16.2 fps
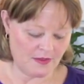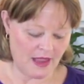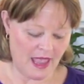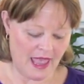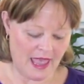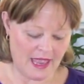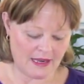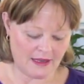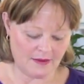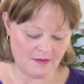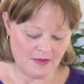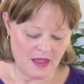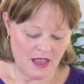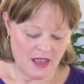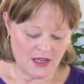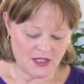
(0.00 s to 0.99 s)
And
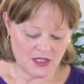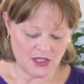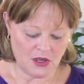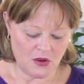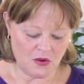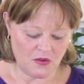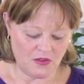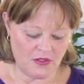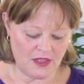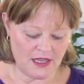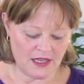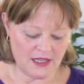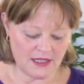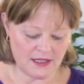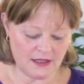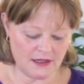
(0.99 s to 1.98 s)
so
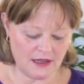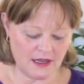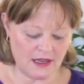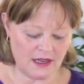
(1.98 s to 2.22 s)
this